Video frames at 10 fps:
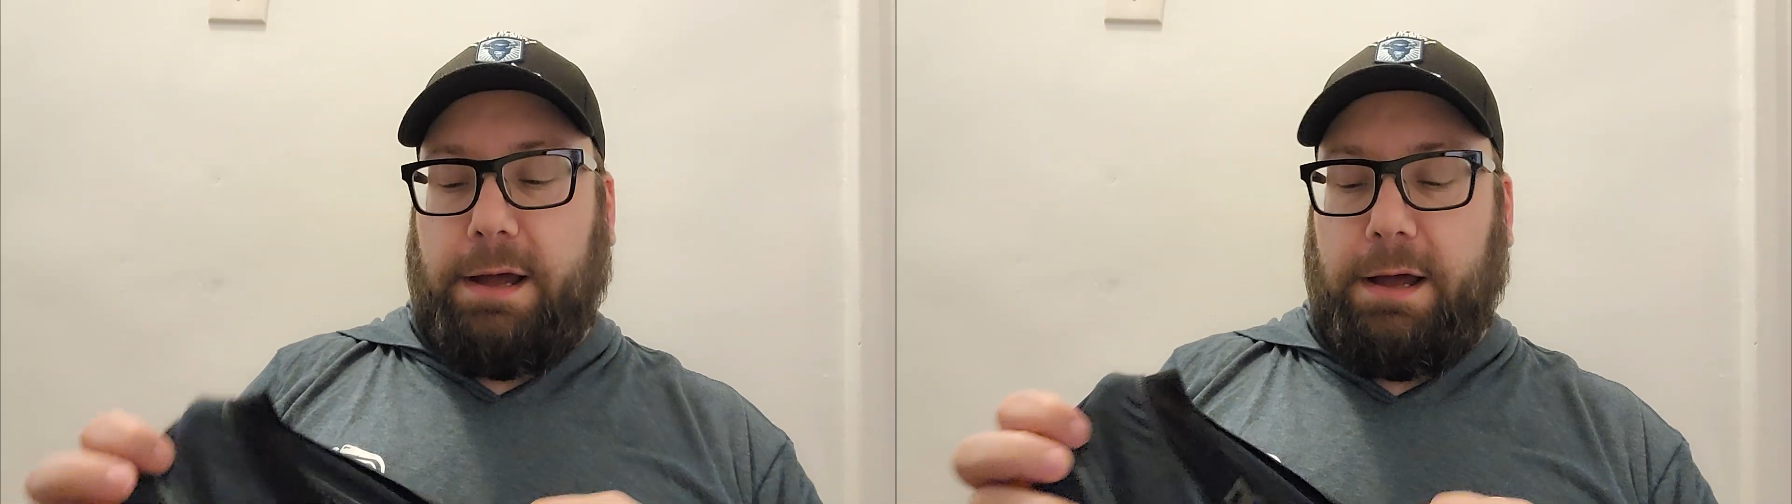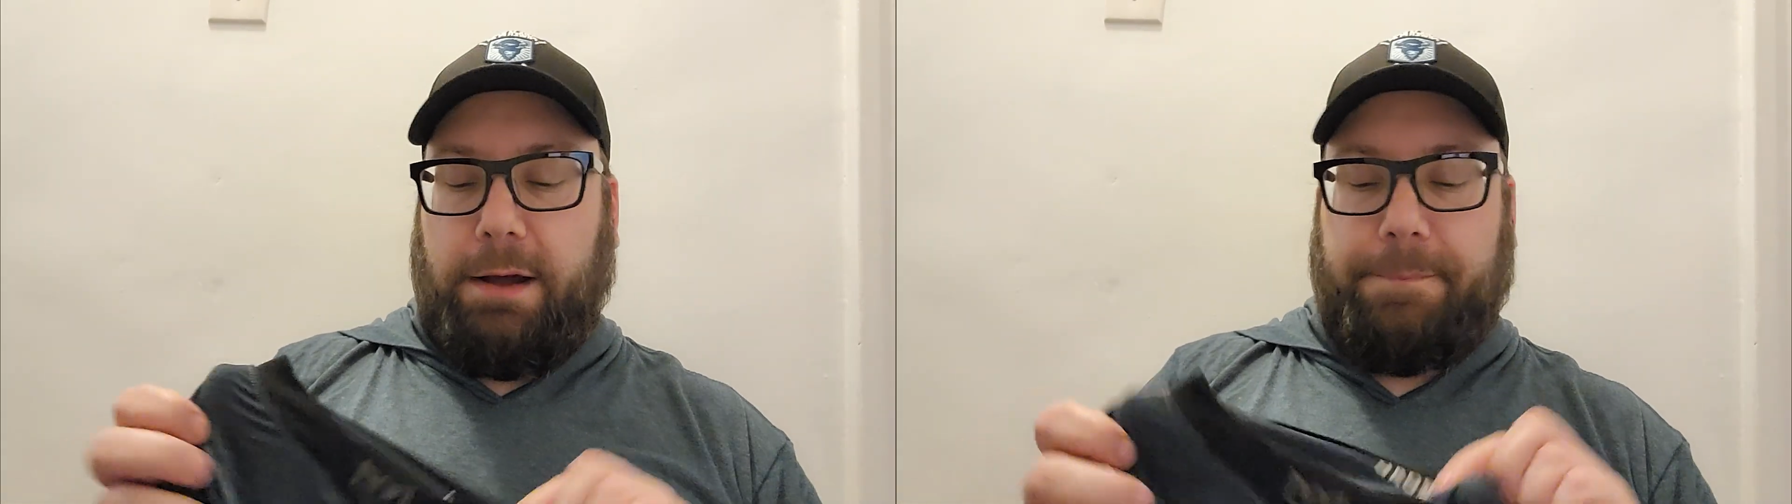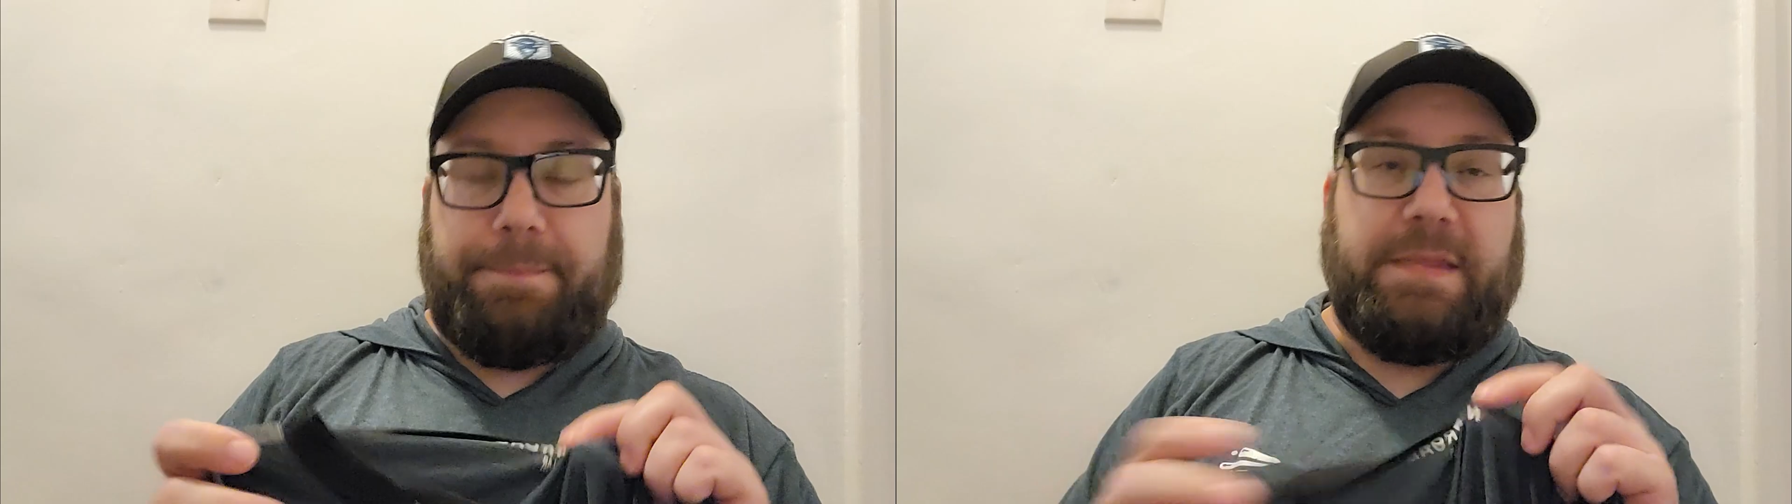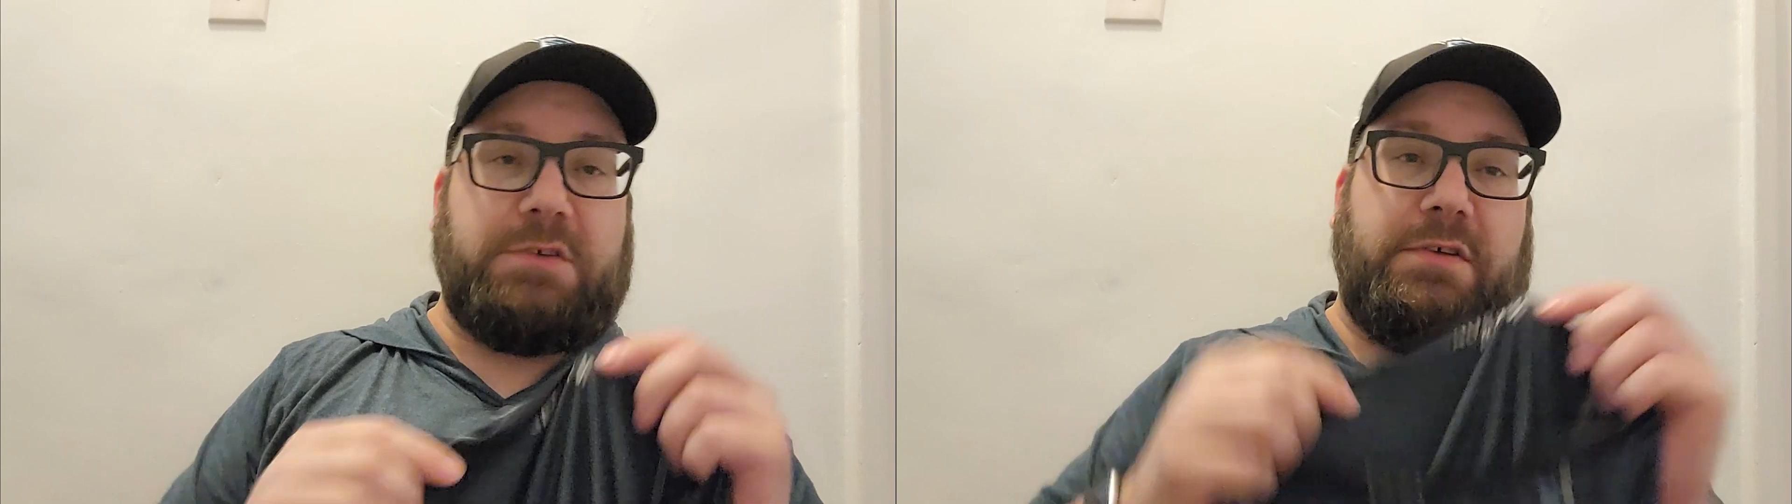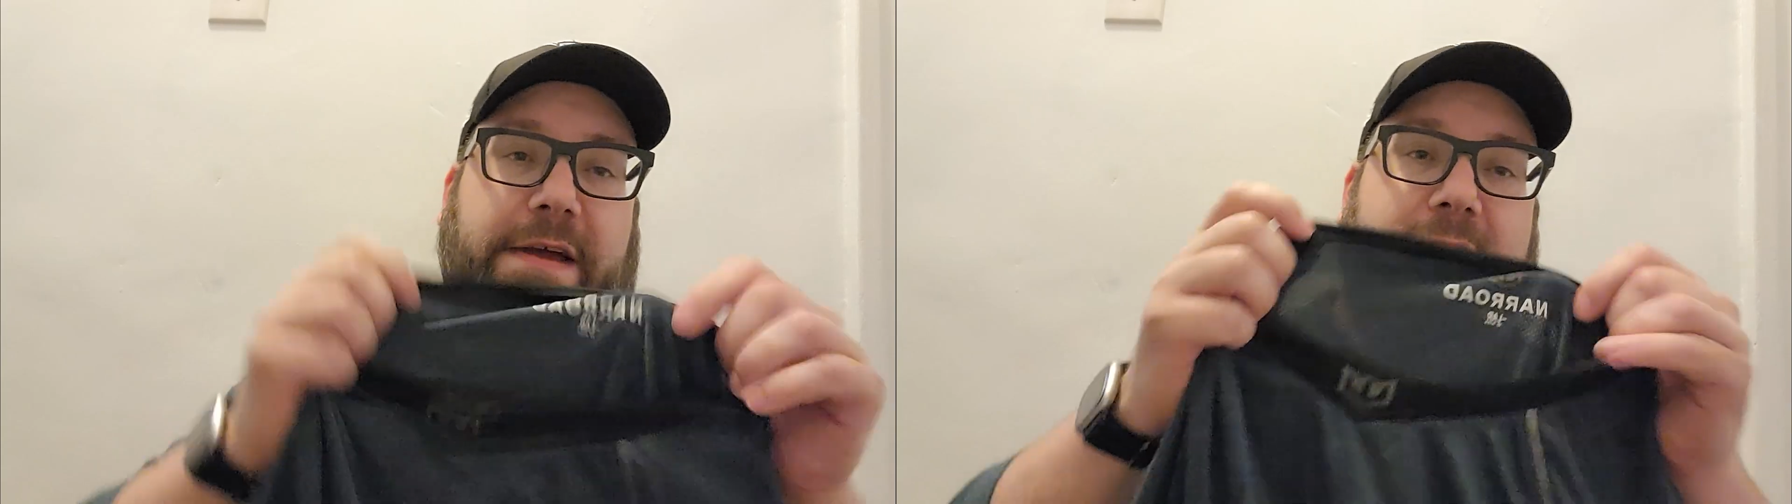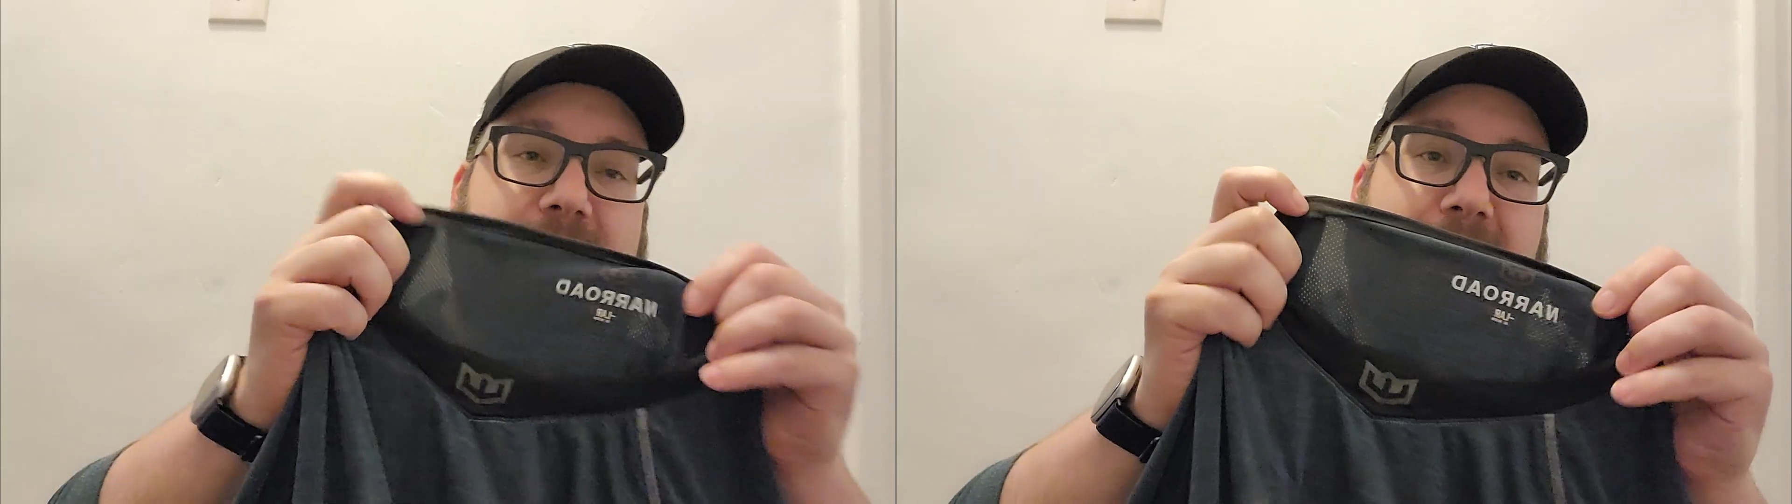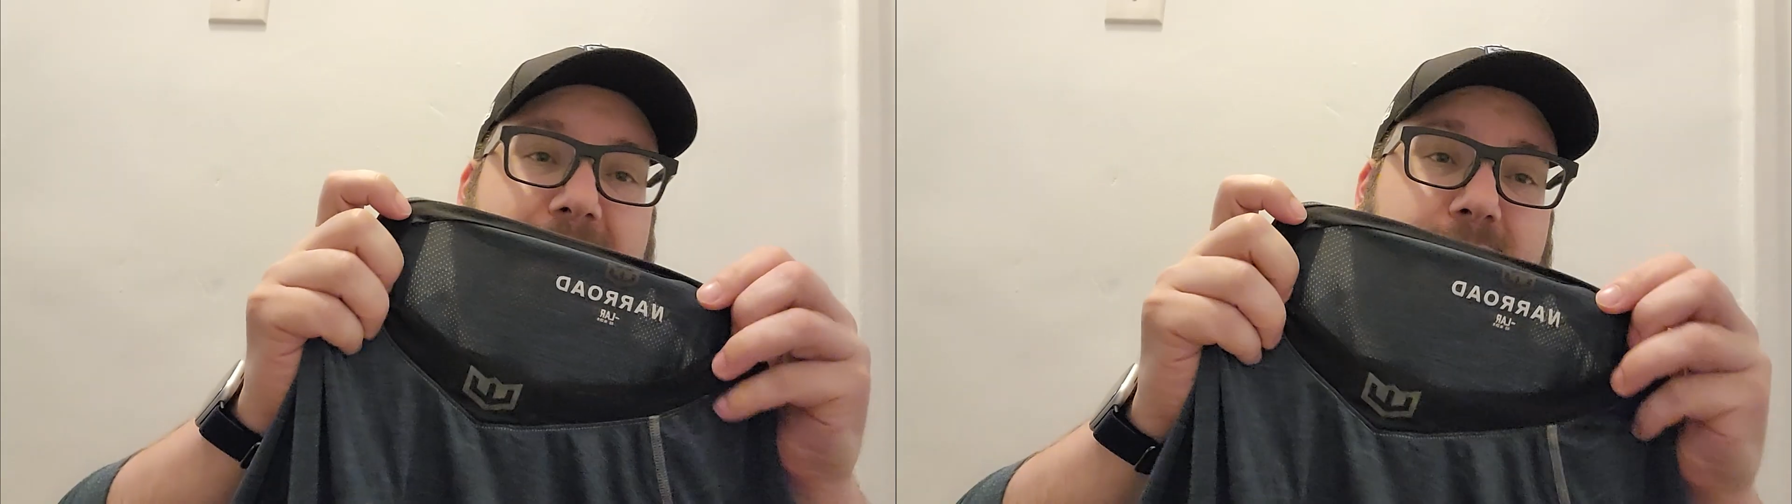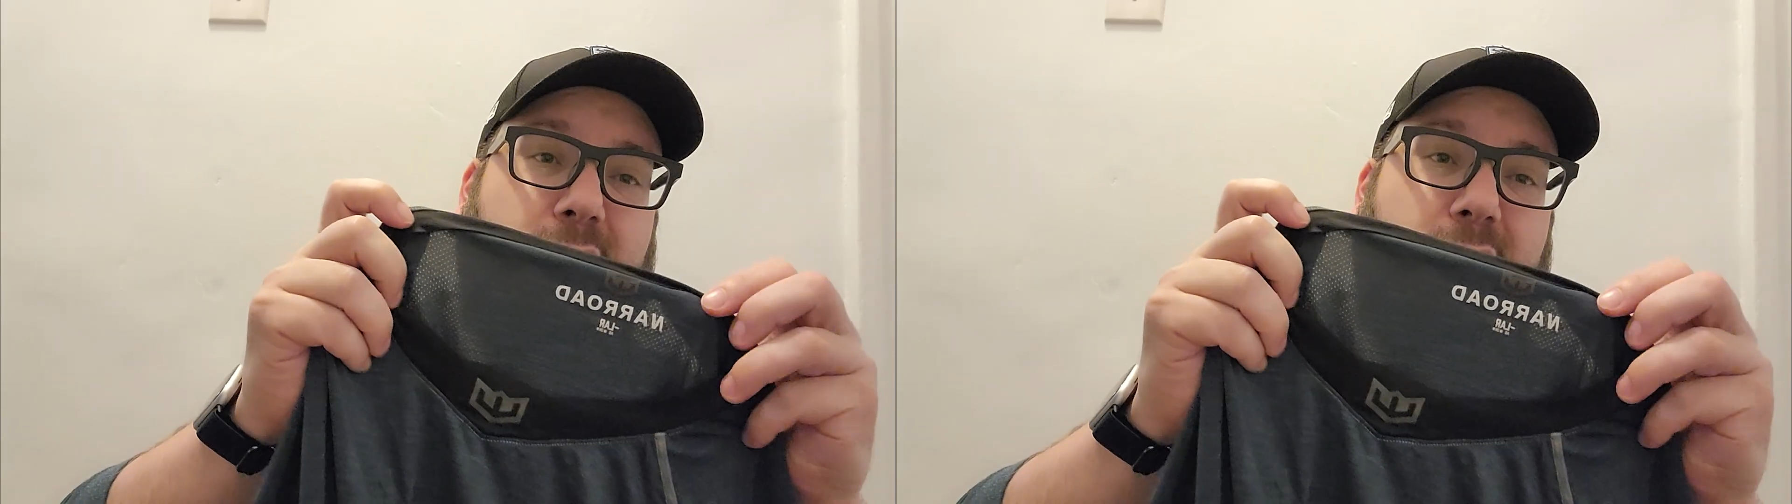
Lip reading: So I've had this guy